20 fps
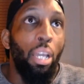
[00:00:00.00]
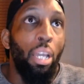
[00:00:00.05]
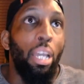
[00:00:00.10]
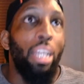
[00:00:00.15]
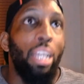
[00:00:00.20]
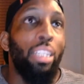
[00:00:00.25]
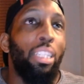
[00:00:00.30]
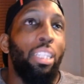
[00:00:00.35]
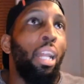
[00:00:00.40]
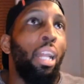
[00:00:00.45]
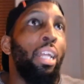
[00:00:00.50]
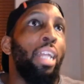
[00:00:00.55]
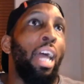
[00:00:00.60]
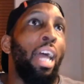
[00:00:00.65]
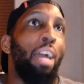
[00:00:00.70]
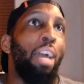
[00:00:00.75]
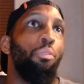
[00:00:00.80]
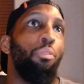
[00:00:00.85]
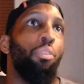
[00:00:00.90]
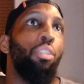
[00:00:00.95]
It's clear that
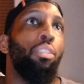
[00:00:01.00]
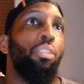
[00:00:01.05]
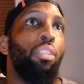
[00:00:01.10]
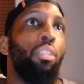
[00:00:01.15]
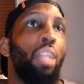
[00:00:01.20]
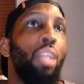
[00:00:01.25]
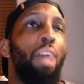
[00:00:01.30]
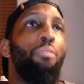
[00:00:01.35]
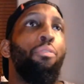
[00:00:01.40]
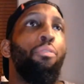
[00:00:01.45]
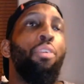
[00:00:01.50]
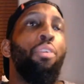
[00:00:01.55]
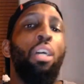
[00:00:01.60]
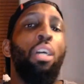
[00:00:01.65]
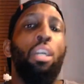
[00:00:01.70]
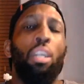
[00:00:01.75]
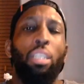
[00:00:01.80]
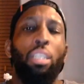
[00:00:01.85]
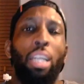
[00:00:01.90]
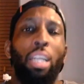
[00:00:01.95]
Anfield doesn't have,
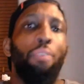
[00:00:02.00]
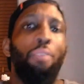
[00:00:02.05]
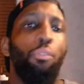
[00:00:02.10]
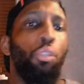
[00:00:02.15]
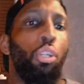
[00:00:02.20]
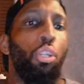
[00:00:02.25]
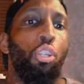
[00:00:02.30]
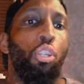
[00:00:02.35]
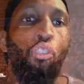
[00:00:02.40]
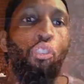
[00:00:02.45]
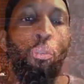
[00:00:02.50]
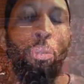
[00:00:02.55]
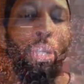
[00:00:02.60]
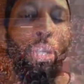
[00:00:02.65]
because Anfield on the European